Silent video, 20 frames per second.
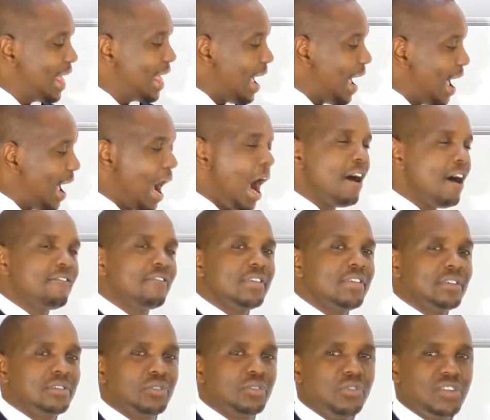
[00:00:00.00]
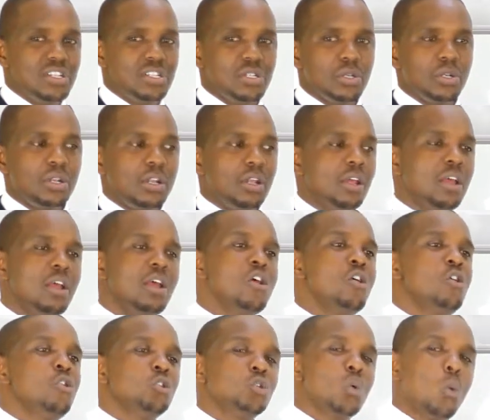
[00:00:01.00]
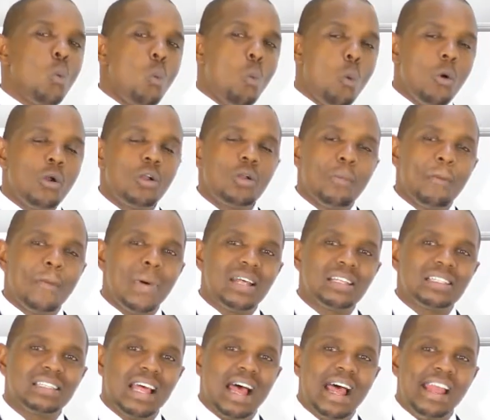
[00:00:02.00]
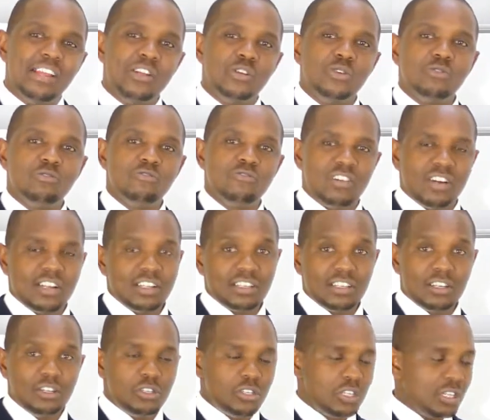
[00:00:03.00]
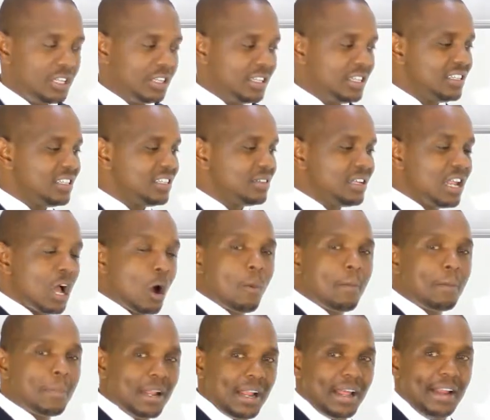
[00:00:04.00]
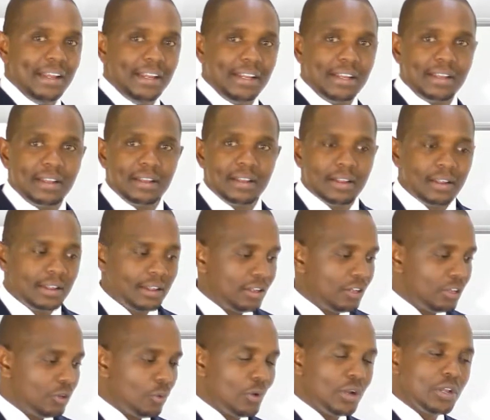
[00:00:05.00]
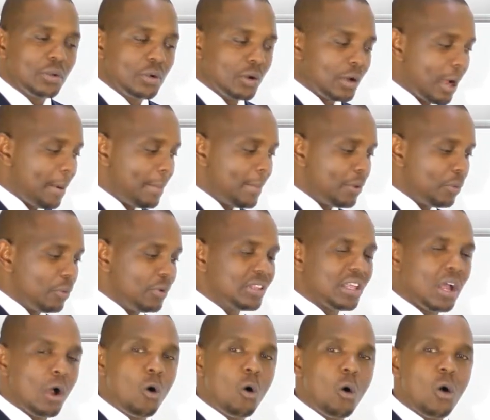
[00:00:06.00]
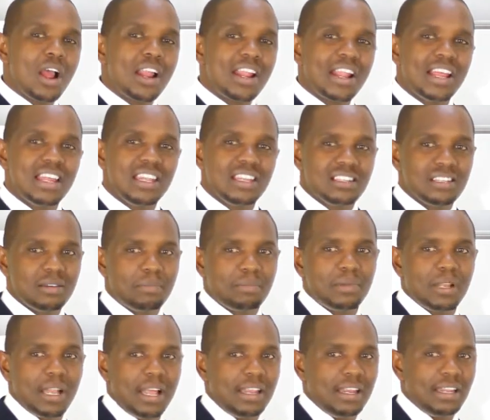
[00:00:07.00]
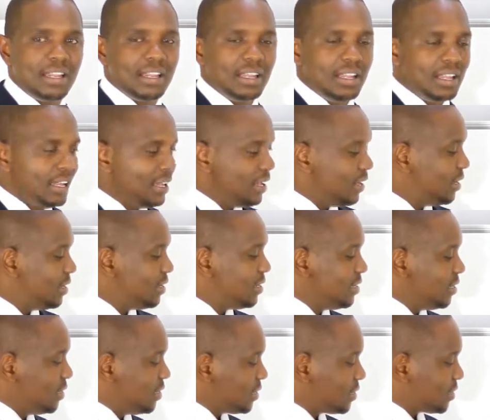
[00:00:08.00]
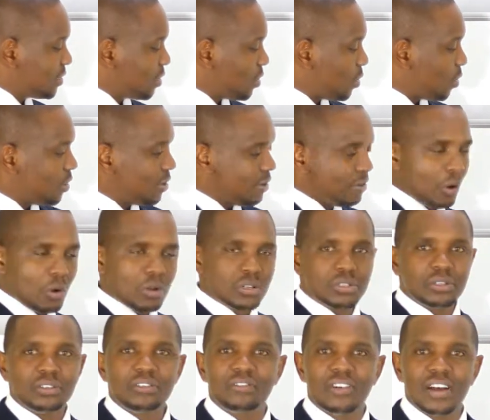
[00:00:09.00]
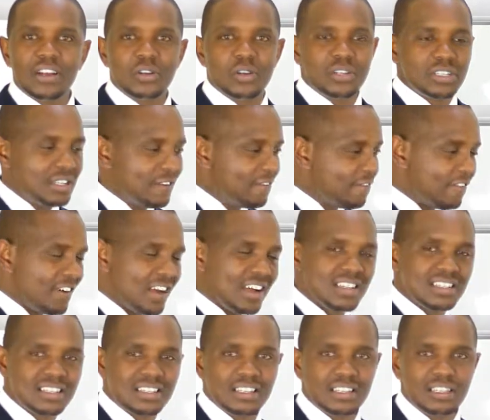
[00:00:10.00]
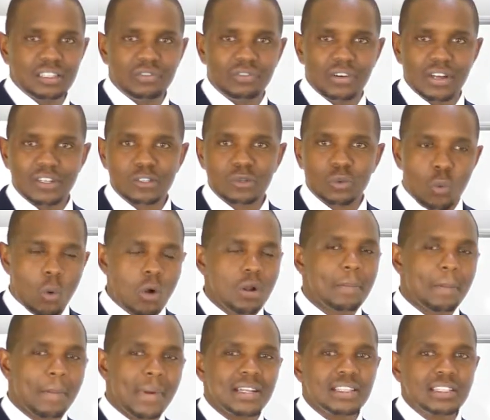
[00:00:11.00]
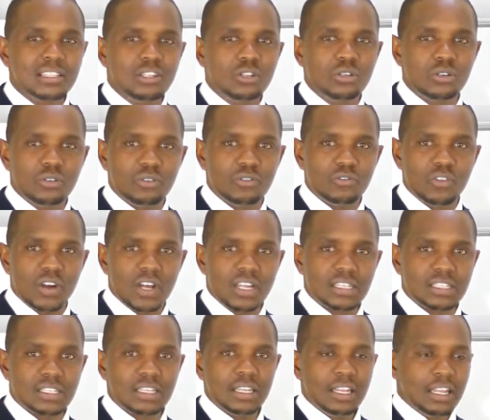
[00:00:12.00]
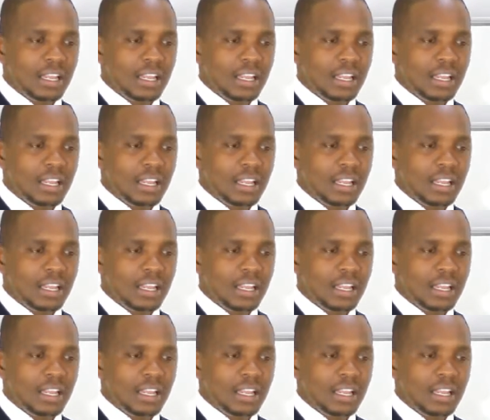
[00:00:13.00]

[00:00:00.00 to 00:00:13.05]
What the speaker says: I have this vision. So what must I do first? You see, this is now planning. When you're coming with organized planning, is also referred to as the first things first. What must you do first?